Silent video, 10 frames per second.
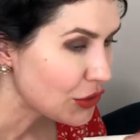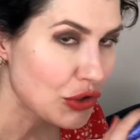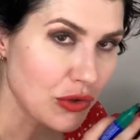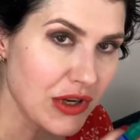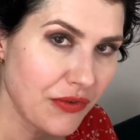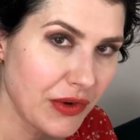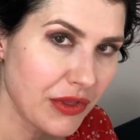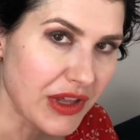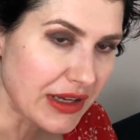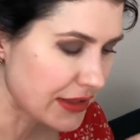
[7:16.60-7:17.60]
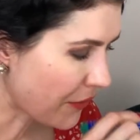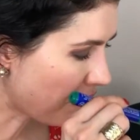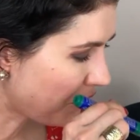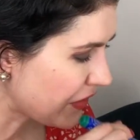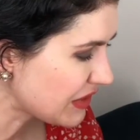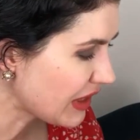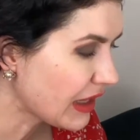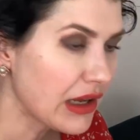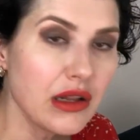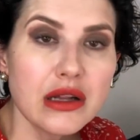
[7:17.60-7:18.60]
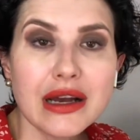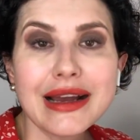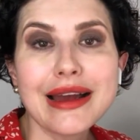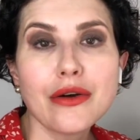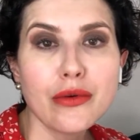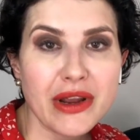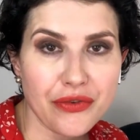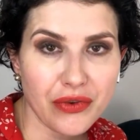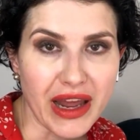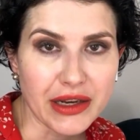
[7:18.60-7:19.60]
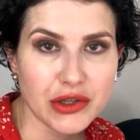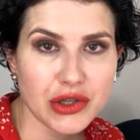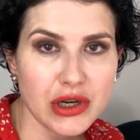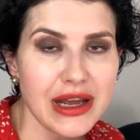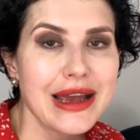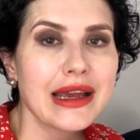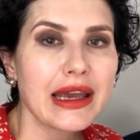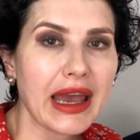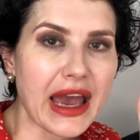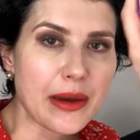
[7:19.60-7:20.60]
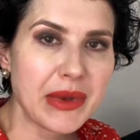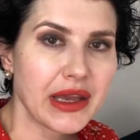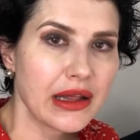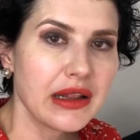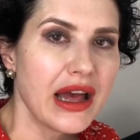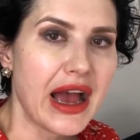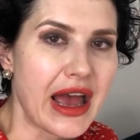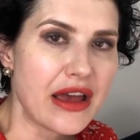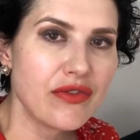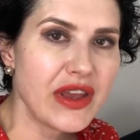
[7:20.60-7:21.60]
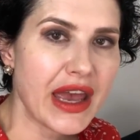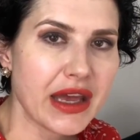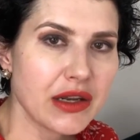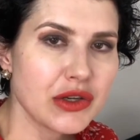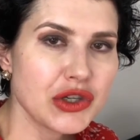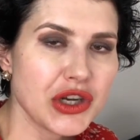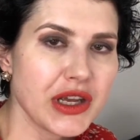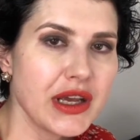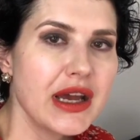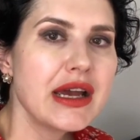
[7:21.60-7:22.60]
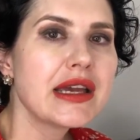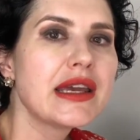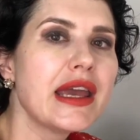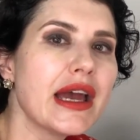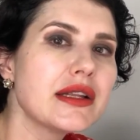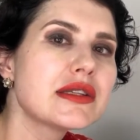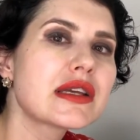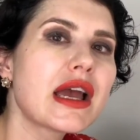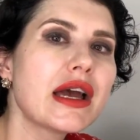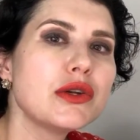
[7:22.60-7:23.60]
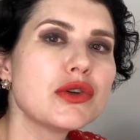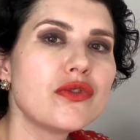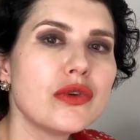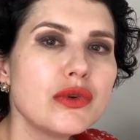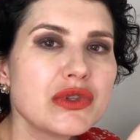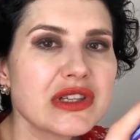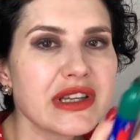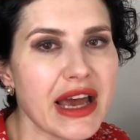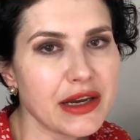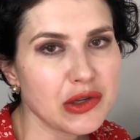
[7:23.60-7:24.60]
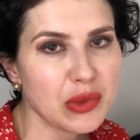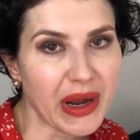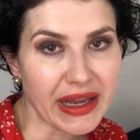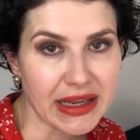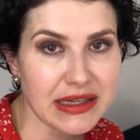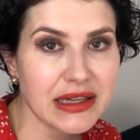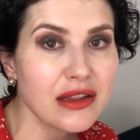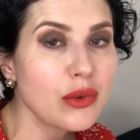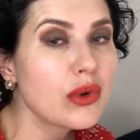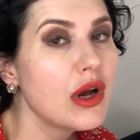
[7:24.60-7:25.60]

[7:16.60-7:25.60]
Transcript: two different things: physical reflection, chemical heavy energy gets kind of loses its energy by hitting